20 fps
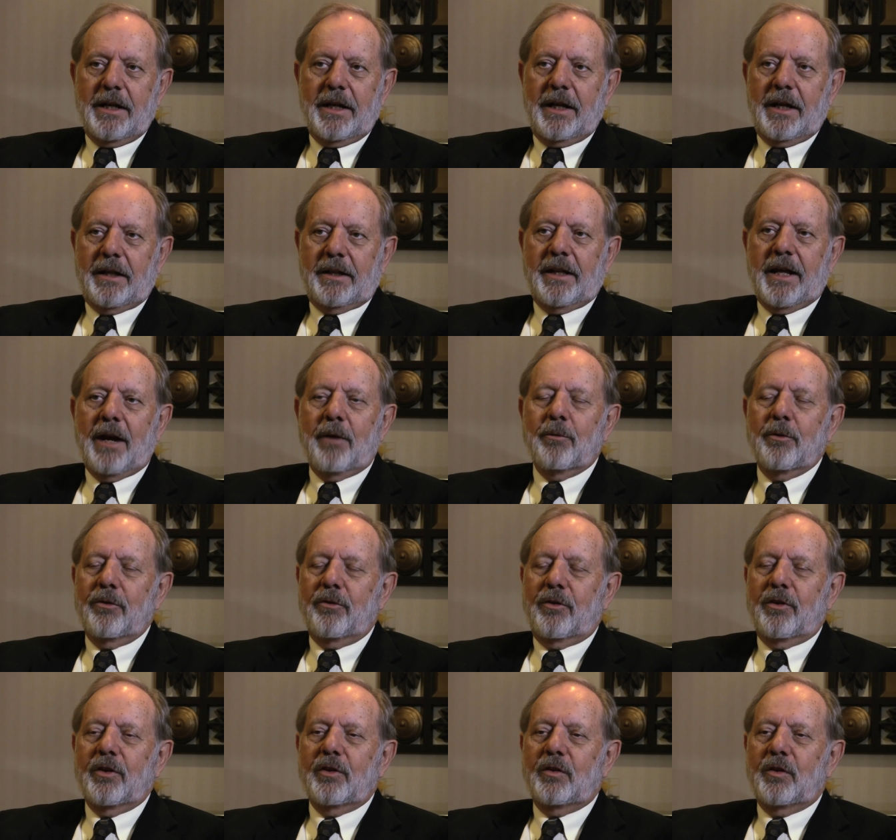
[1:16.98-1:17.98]
And that
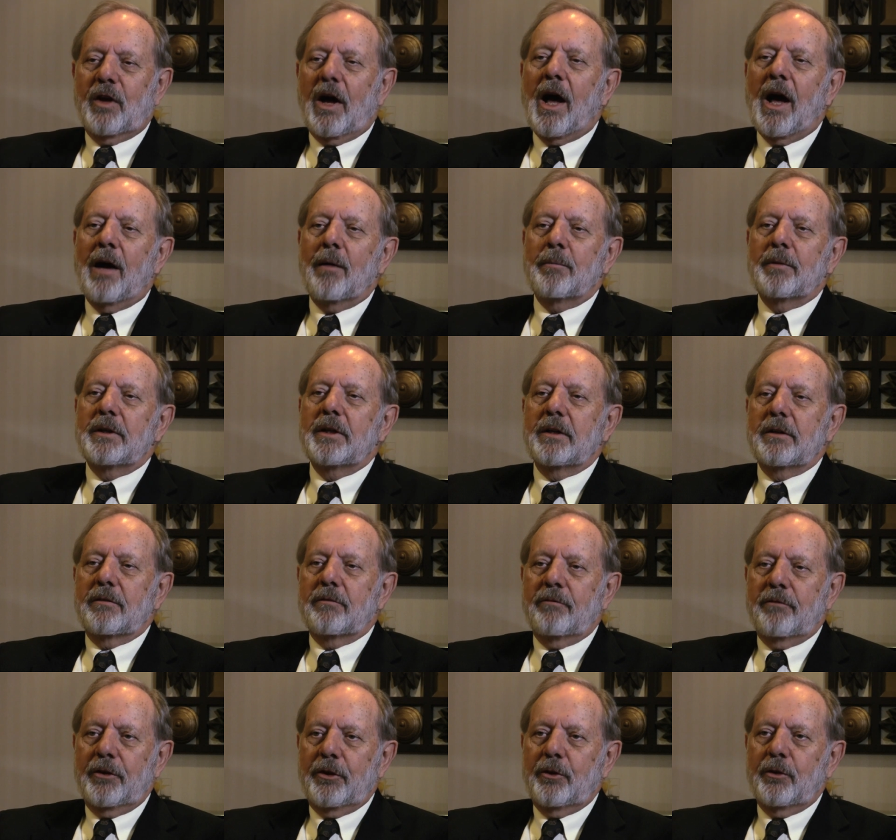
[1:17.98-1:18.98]
was the dominant
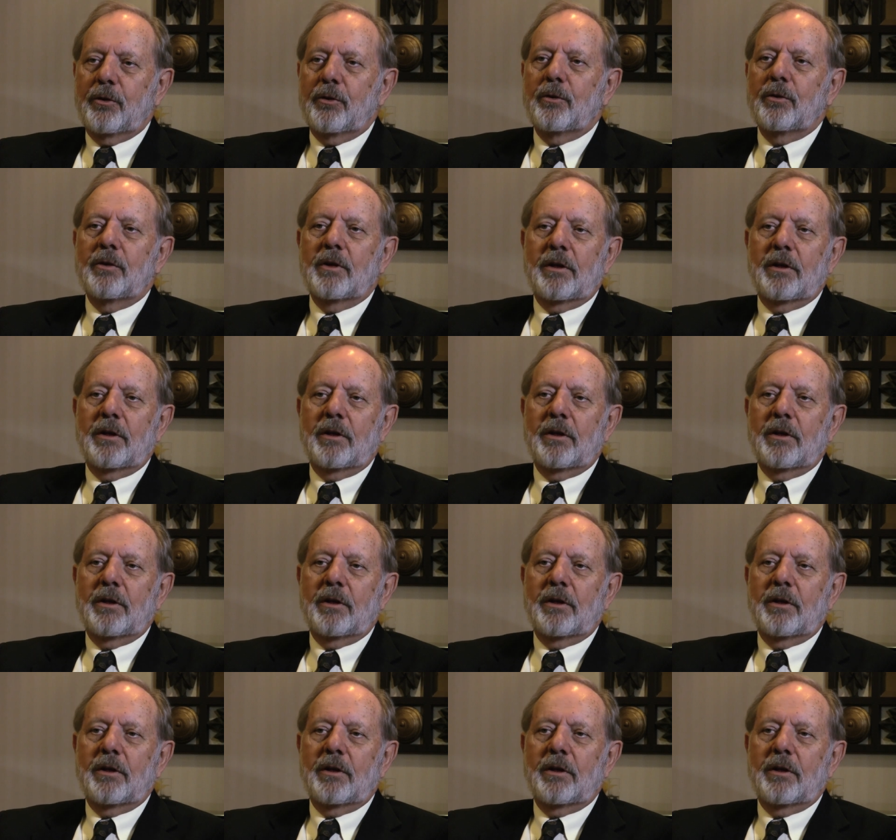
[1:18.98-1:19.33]
view